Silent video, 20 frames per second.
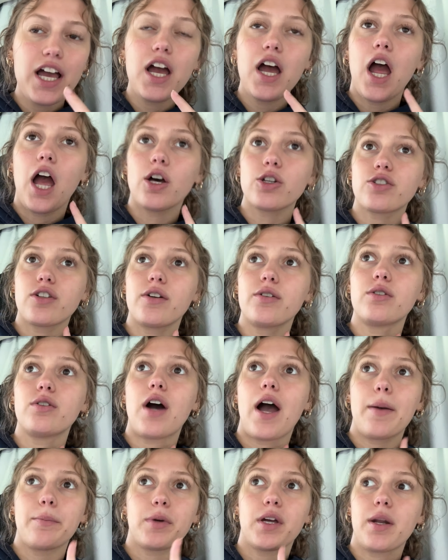Also,
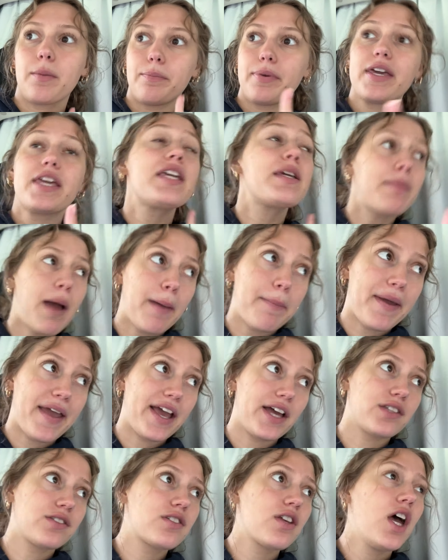I'm gonna pee my
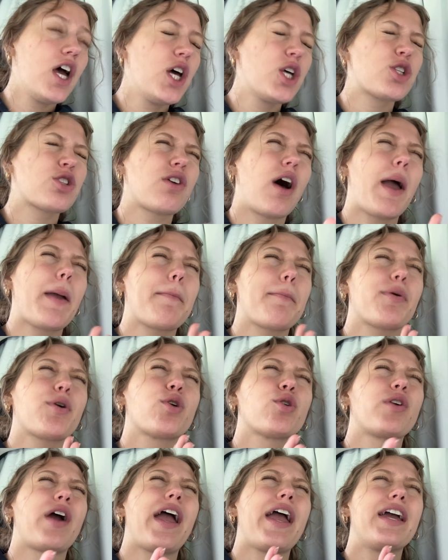pants, so I'm
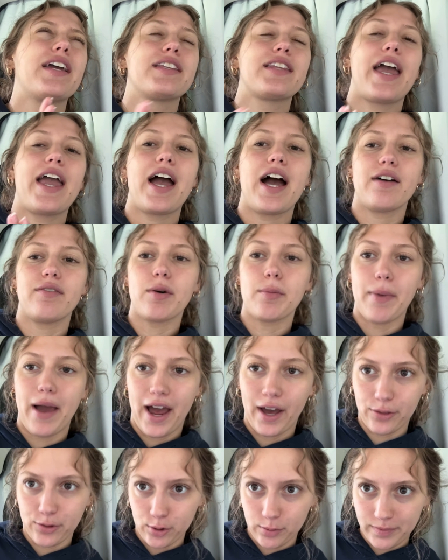praying they have a
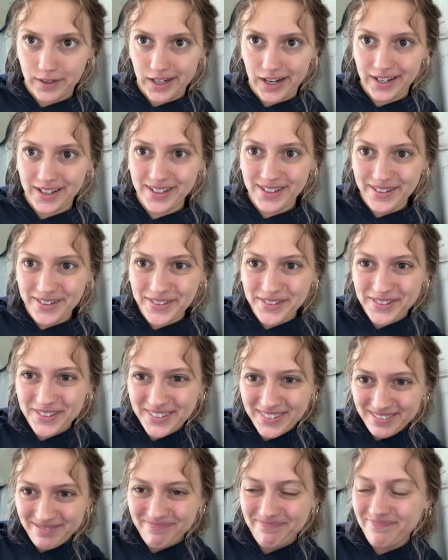bathroom that I can use.